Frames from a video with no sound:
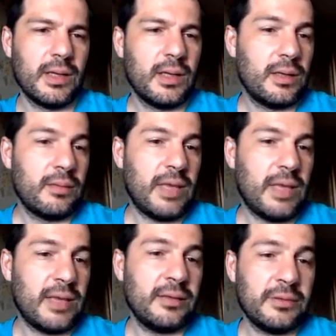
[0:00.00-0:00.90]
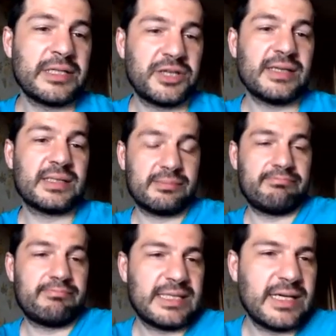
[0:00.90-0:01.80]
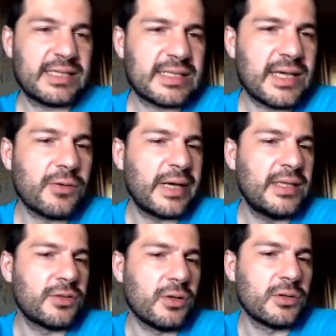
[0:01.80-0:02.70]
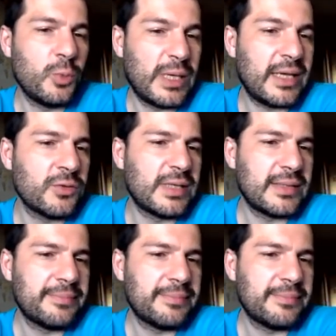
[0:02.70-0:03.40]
in RxJS 6, as I already told you, we can do that.